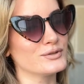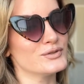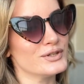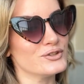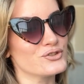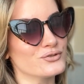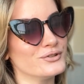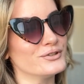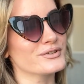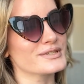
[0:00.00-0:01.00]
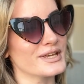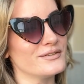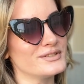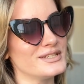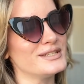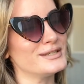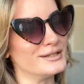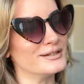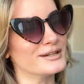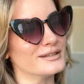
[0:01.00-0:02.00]
to ensure your safety
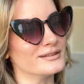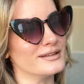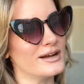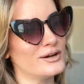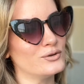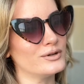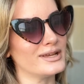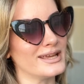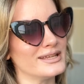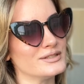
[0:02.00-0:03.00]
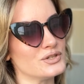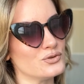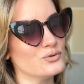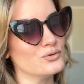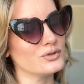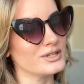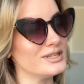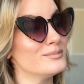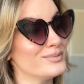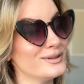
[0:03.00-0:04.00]
here and now, and you
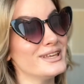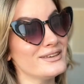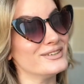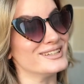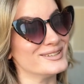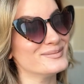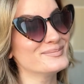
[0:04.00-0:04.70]
keep living.